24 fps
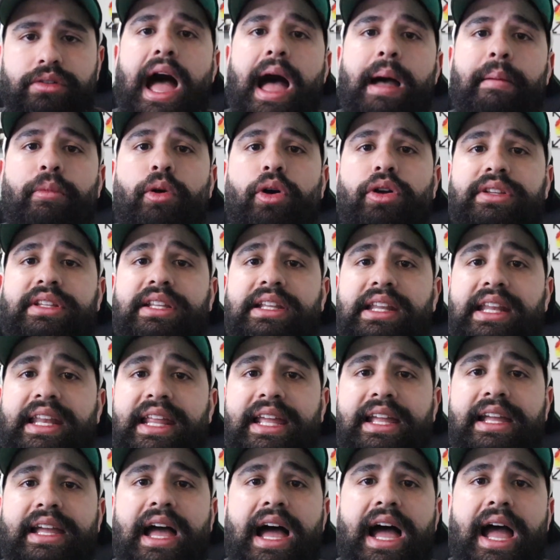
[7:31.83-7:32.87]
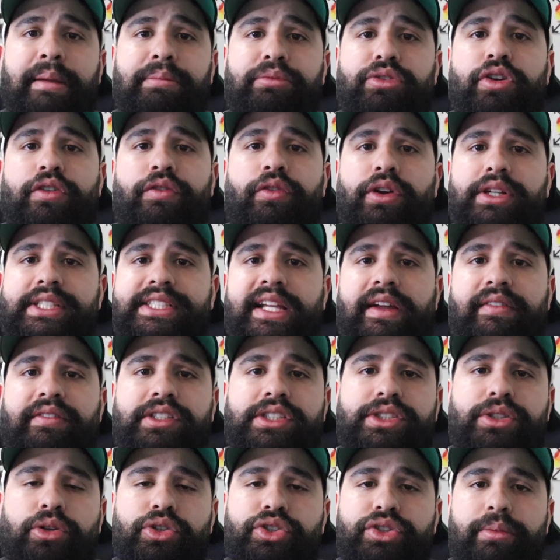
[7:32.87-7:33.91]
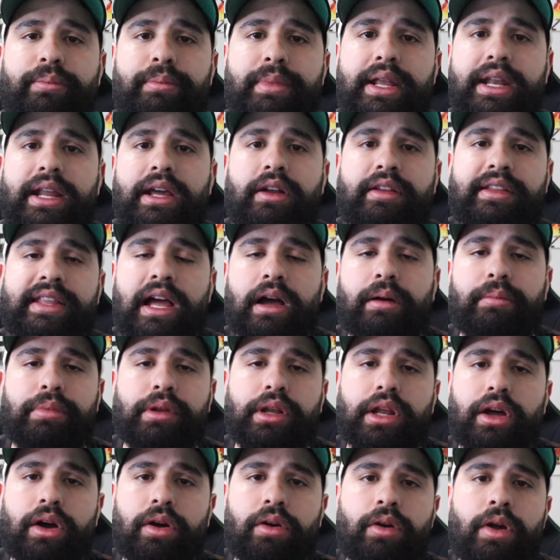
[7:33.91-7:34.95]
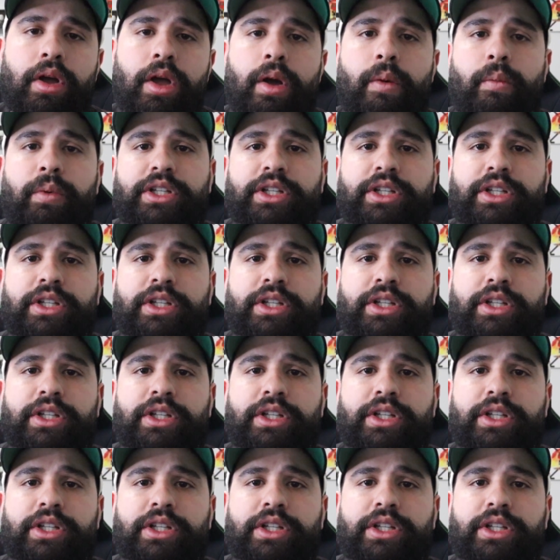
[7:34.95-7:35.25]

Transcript: I'm going to link Hype247's social media down below,